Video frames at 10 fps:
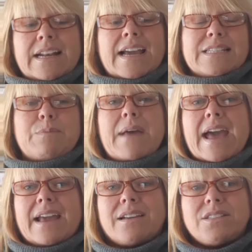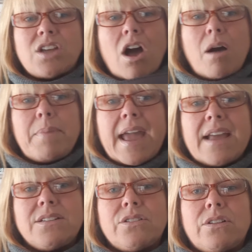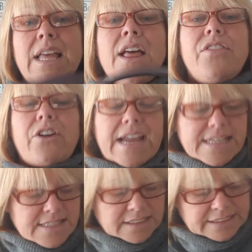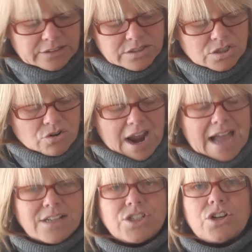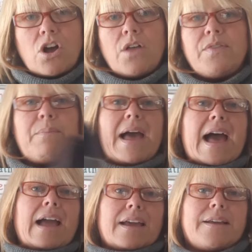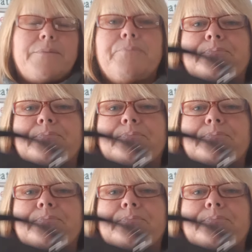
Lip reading: nice bag. Top handle. There is a little scratch on the back.